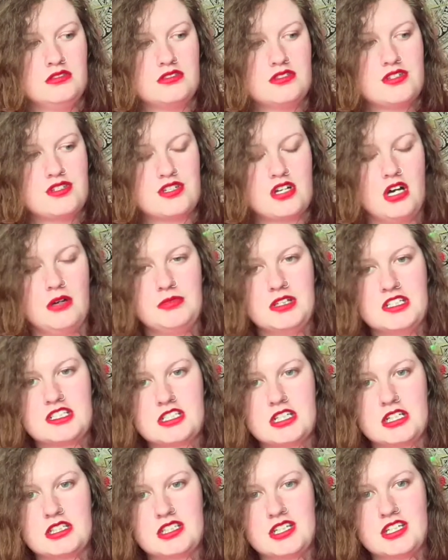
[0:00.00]
stop
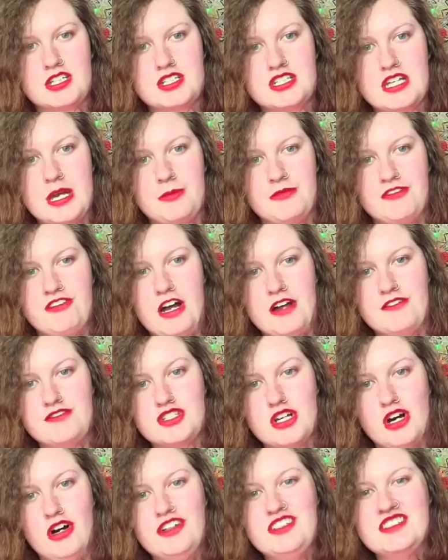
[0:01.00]
listening to the same 5
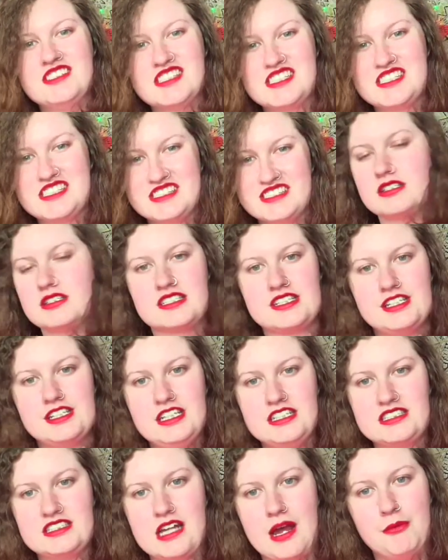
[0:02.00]
songs. I'll see you
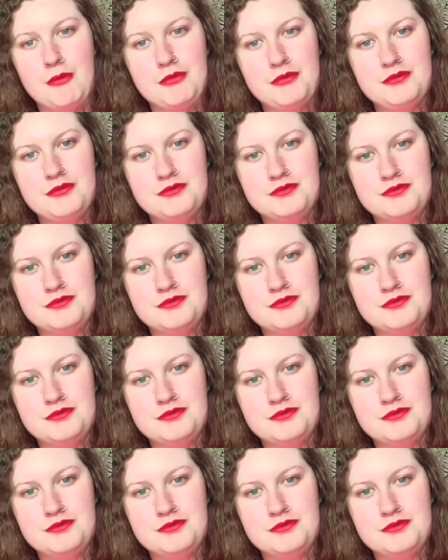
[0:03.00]
next time.